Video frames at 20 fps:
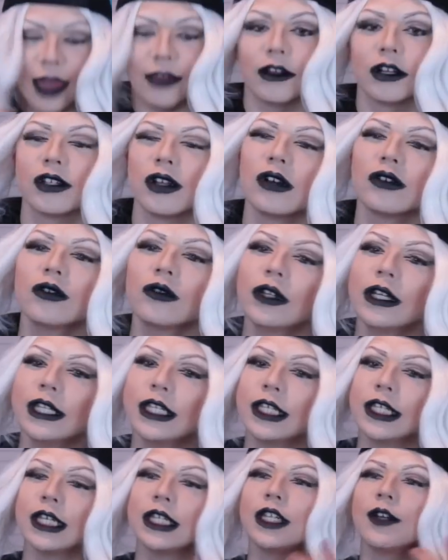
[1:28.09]
And there's also
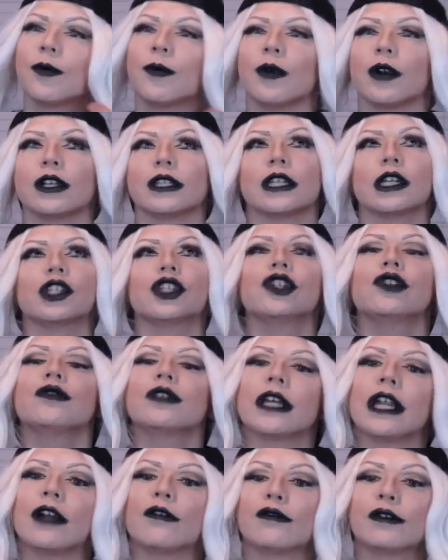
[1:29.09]
these Disney princess
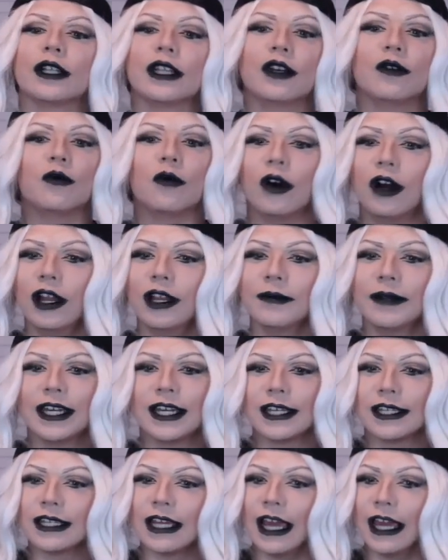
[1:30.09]
shoes that I really want
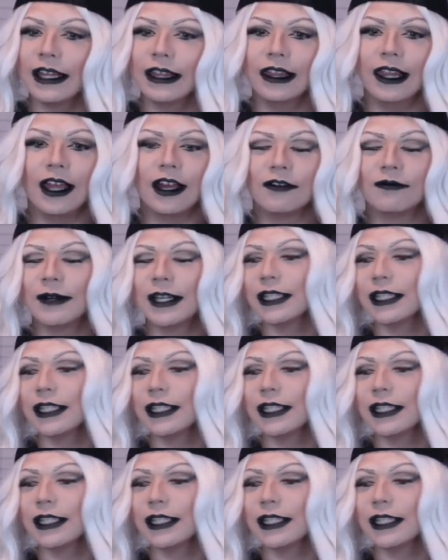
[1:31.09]
because I love